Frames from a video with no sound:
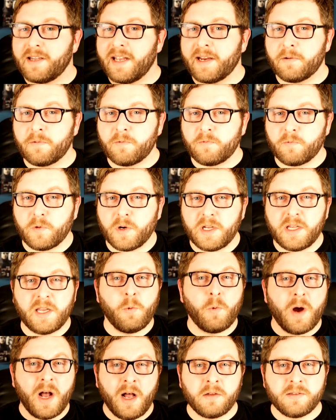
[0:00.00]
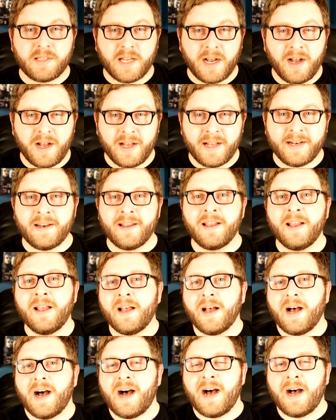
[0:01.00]
like really well done,
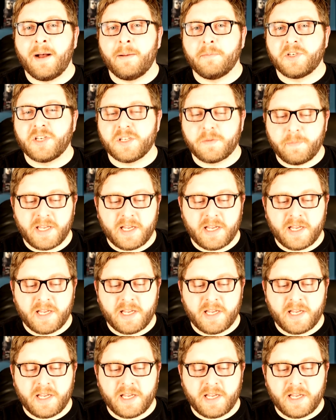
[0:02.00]
just